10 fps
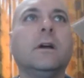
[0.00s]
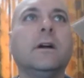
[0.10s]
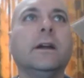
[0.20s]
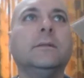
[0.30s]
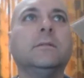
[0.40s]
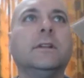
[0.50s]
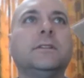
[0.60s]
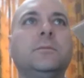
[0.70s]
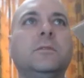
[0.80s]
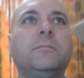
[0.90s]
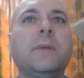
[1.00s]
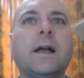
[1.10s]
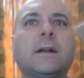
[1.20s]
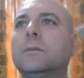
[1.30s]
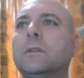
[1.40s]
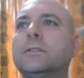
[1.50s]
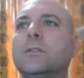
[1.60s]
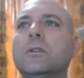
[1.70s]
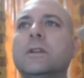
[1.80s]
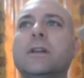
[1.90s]
All right, let's move back. Let's
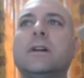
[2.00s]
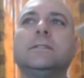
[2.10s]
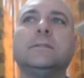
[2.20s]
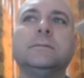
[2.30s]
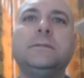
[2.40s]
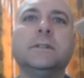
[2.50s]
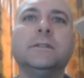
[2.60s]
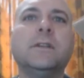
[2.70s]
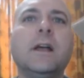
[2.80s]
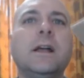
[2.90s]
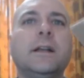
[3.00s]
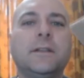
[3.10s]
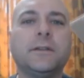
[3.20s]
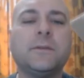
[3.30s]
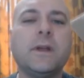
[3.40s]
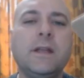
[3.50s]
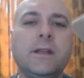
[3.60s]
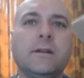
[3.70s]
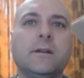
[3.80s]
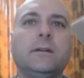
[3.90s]
go look at custom fields. This right
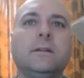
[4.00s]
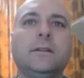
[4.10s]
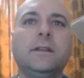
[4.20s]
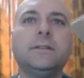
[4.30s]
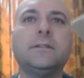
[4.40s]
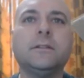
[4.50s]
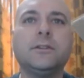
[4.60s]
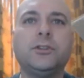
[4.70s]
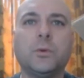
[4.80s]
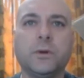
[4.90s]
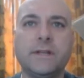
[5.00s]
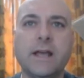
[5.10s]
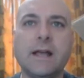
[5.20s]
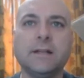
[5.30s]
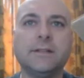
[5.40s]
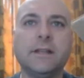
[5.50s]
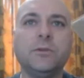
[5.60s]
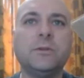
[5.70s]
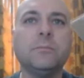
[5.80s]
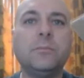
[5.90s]
here, these are the short tags that
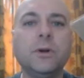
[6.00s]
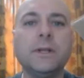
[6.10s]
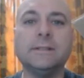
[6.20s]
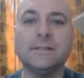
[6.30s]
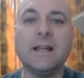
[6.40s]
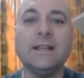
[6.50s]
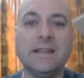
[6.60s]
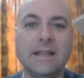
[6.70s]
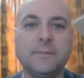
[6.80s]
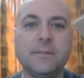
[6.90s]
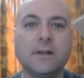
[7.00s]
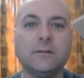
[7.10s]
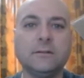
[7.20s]
you can put inside the email.